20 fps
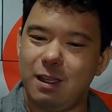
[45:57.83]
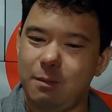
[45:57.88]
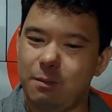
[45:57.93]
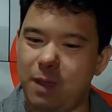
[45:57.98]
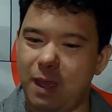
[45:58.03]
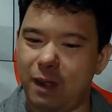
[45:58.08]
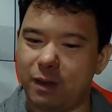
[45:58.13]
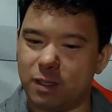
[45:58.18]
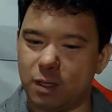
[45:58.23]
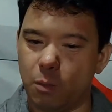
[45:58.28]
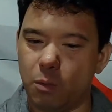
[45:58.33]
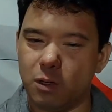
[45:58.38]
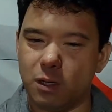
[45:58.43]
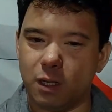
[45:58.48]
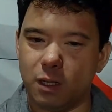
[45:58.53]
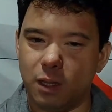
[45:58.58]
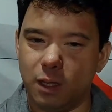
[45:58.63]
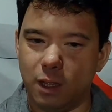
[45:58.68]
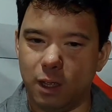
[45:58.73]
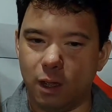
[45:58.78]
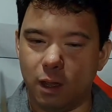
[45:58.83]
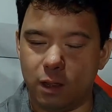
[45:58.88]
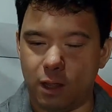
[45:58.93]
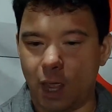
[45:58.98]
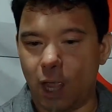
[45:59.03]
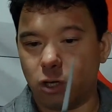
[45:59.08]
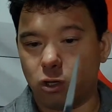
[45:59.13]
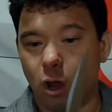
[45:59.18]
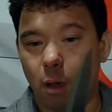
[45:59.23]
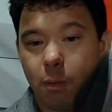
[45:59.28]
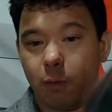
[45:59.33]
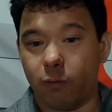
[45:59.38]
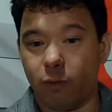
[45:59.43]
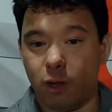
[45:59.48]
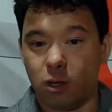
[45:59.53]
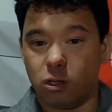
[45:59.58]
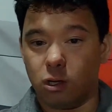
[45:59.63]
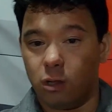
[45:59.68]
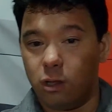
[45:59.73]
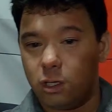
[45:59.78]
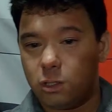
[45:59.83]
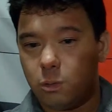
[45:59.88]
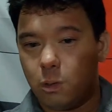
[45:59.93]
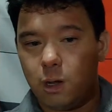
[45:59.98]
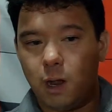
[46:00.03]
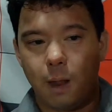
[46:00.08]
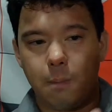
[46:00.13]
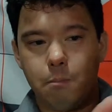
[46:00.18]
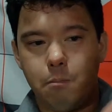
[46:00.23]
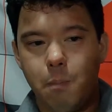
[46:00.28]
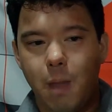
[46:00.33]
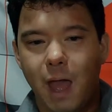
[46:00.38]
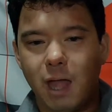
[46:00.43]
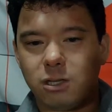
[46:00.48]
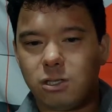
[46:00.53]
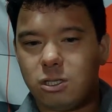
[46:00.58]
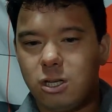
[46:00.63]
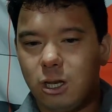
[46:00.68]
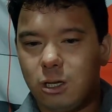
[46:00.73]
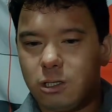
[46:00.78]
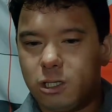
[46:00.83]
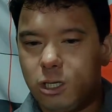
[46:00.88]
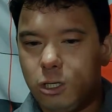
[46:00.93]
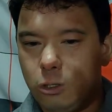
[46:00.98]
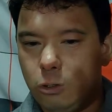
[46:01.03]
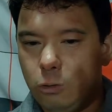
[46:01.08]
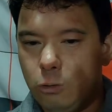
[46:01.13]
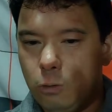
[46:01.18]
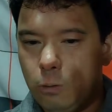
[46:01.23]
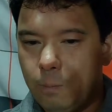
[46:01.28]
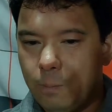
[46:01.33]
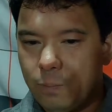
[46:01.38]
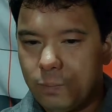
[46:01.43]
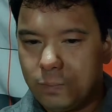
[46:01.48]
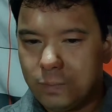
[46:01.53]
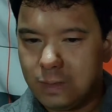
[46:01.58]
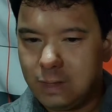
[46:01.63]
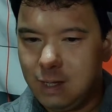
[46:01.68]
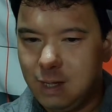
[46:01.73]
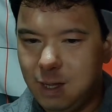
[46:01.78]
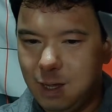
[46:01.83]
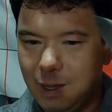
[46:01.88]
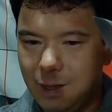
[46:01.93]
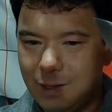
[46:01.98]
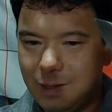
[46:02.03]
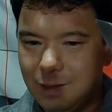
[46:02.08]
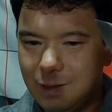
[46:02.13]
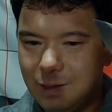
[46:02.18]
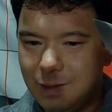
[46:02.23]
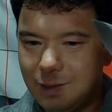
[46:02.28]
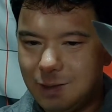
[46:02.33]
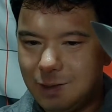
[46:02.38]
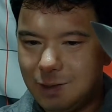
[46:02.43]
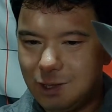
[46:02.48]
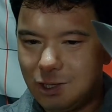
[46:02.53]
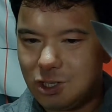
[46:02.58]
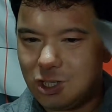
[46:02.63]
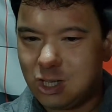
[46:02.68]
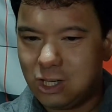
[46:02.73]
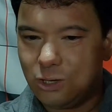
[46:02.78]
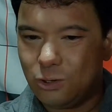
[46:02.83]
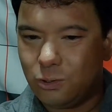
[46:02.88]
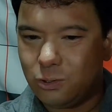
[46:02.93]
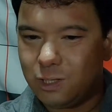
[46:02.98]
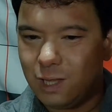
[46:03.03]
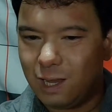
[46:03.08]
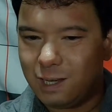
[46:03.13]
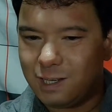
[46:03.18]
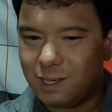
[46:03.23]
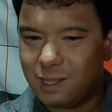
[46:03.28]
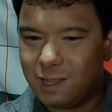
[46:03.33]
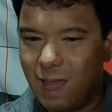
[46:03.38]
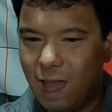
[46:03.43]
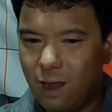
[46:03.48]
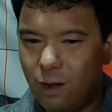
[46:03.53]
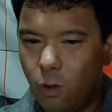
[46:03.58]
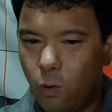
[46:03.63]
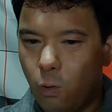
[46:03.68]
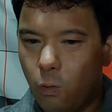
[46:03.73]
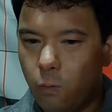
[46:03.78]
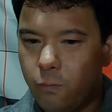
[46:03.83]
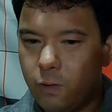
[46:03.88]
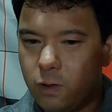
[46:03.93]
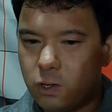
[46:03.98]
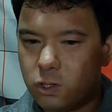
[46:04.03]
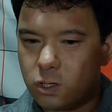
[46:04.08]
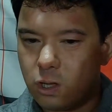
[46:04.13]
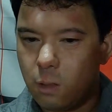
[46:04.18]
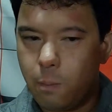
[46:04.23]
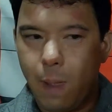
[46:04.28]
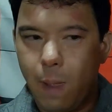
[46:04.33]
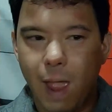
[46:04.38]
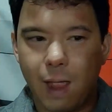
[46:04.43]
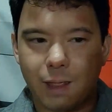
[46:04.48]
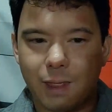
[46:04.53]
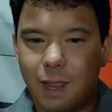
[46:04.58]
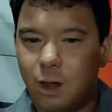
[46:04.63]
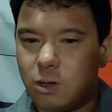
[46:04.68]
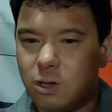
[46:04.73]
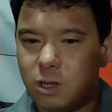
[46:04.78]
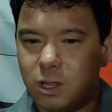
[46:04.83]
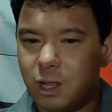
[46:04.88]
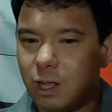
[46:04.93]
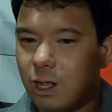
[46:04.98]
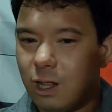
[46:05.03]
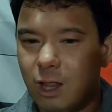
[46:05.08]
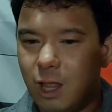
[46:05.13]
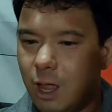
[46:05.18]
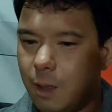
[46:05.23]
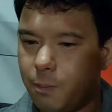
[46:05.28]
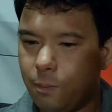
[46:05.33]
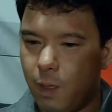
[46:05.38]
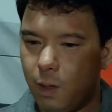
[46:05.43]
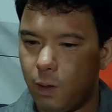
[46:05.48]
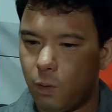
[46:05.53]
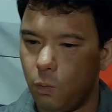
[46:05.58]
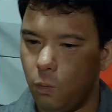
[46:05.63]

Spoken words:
Man, if someone did the atropic finish on this one and matched it to the shield and did that whole finish on the back there, did the clip, I'm like,